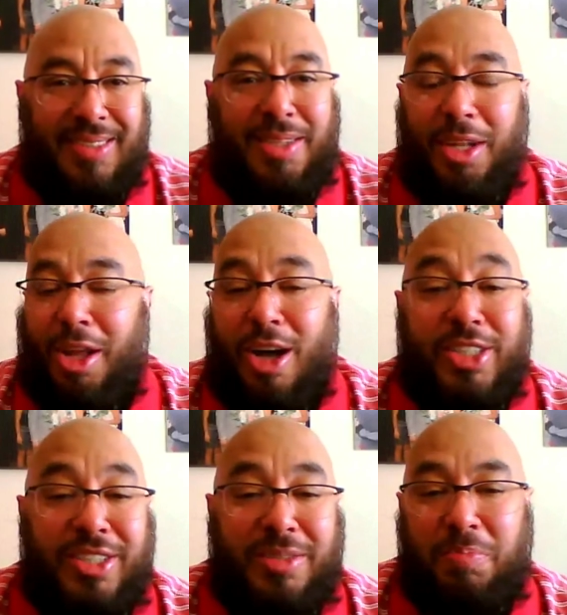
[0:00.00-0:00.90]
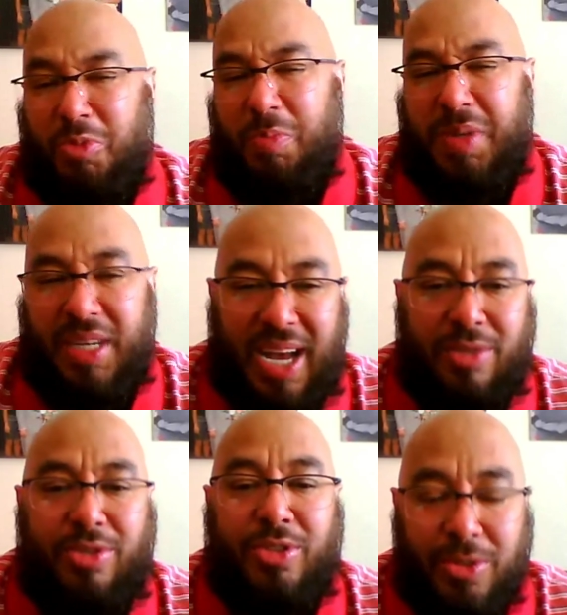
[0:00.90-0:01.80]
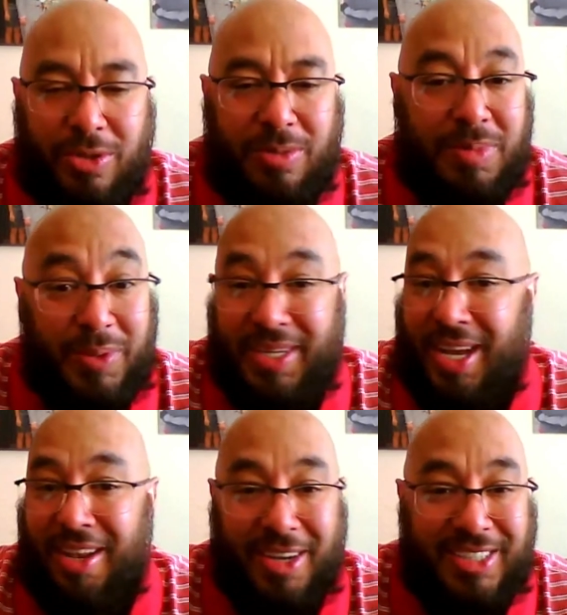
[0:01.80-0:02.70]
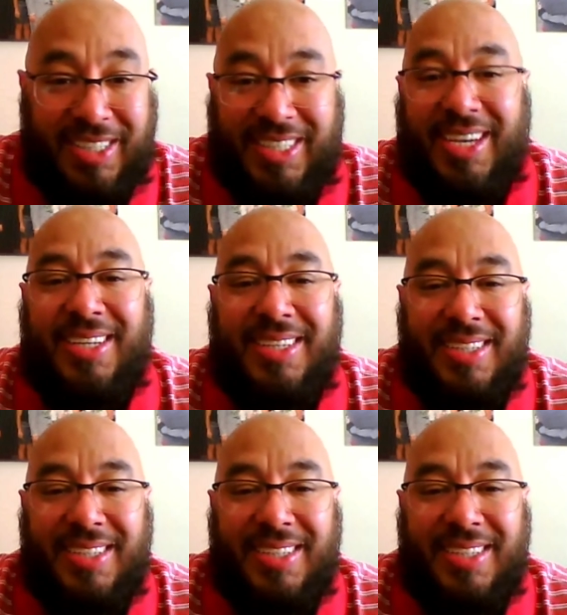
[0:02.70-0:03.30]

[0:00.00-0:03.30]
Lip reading: The launch is will be announced soon, but not launching yet.